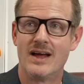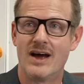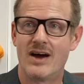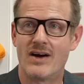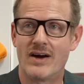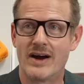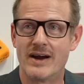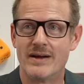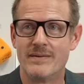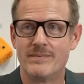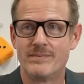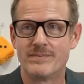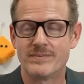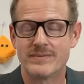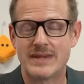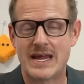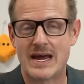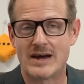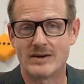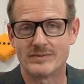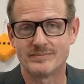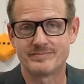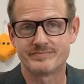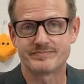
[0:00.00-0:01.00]
All right,
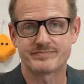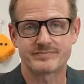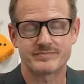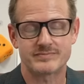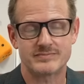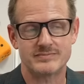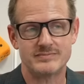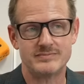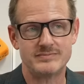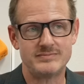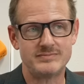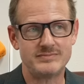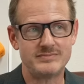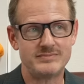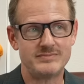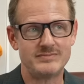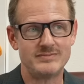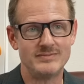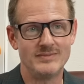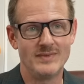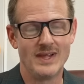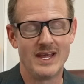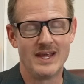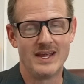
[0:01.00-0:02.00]
now,
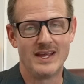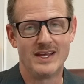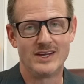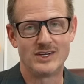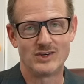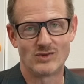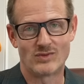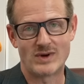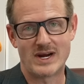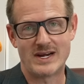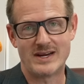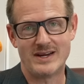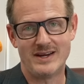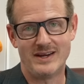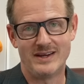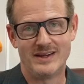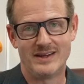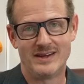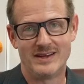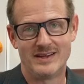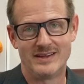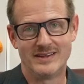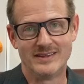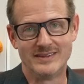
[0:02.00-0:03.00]
you ready?
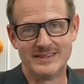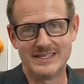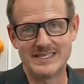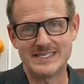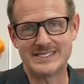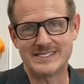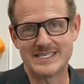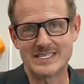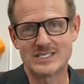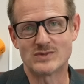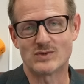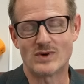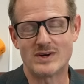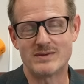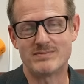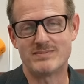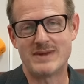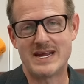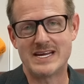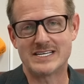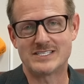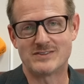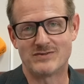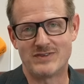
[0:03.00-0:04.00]
This is what
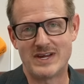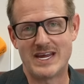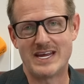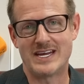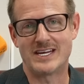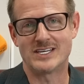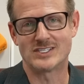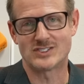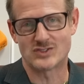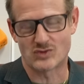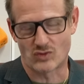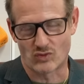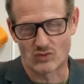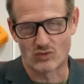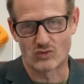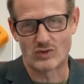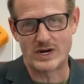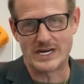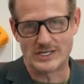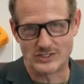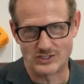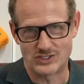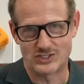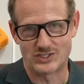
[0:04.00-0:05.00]
makes Vegas
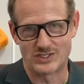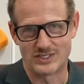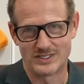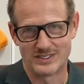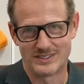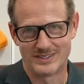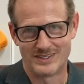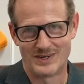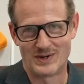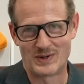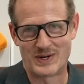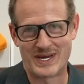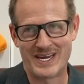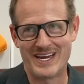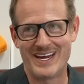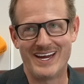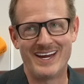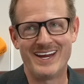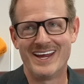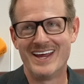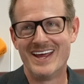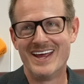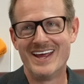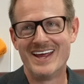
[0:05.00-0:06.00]
rich,
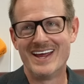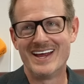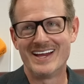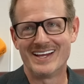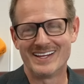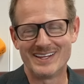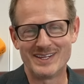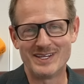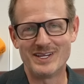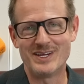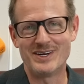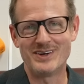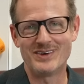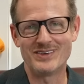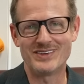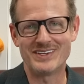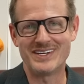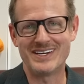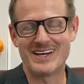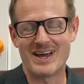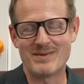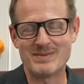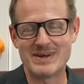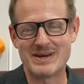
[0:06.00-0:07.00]
okay?
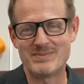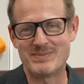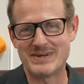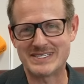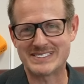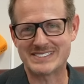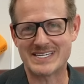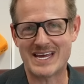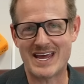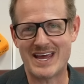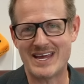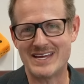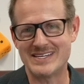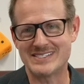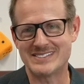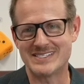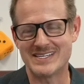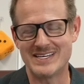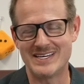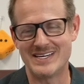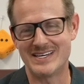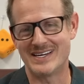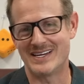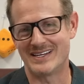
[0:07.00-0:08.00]
Literally, I mean, besides
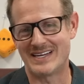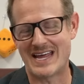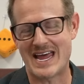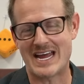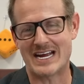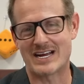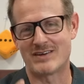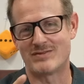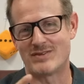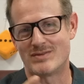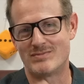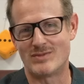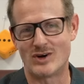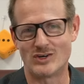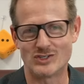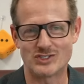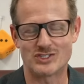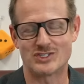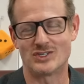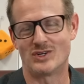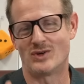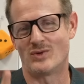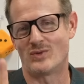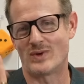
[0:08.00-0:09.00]
the lack of
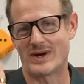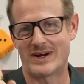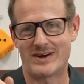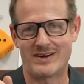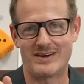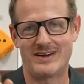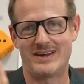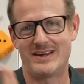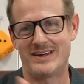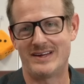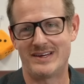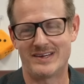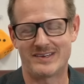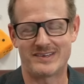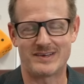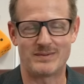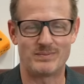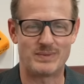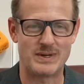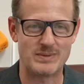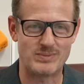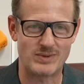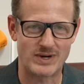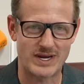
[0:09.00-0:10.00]
emotional awareness
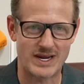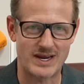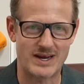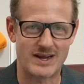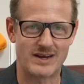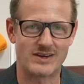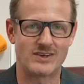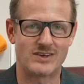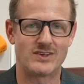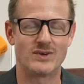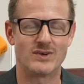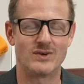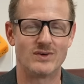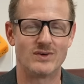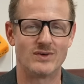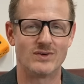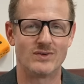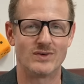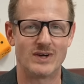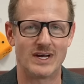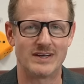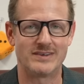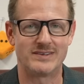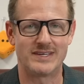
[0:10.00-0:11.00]
and people getting
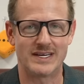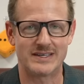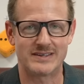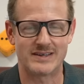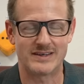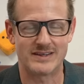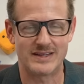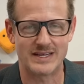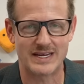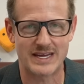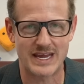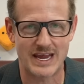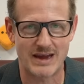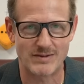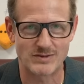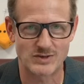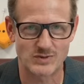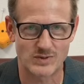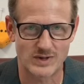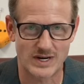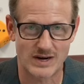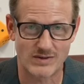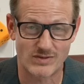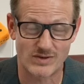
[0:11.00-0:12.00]
too addicted to the games or
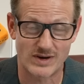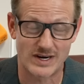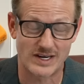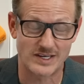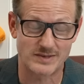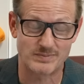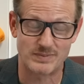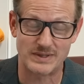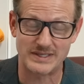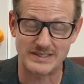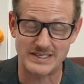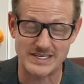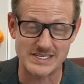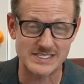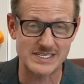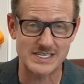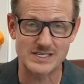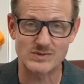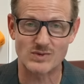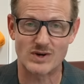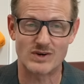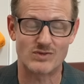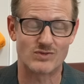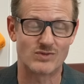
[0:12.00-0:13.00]
whatever else, but this is
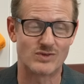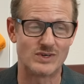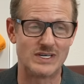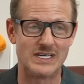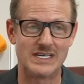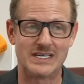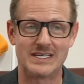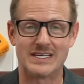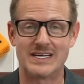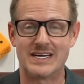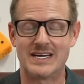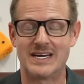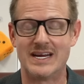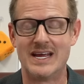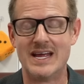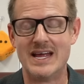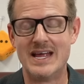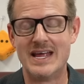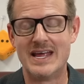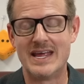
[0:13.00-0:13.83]
what really,